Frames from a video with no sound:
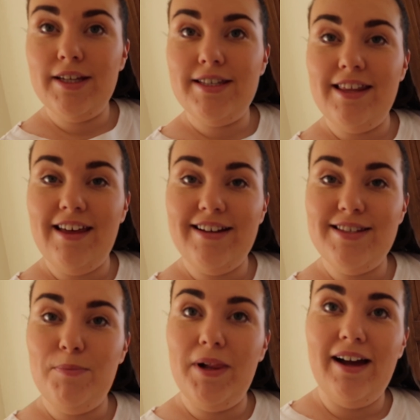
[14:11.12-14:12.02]
So that is
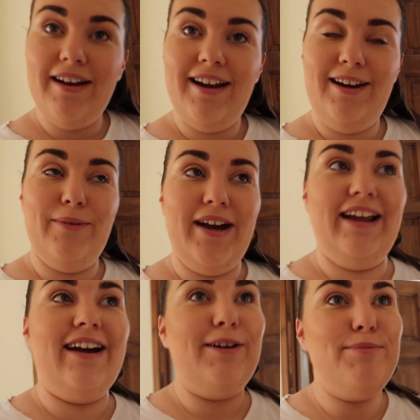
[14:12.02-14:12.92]
the plan anyway.
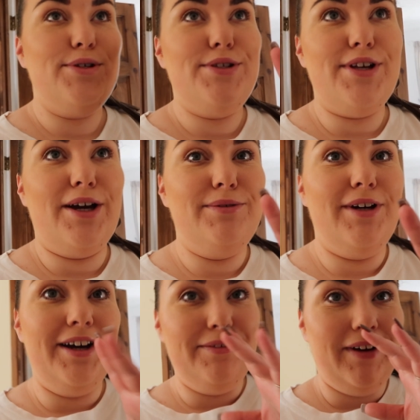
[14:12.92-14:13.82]
I am so
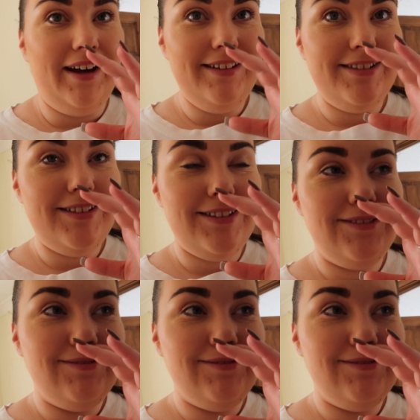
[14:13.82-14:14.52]
nervous.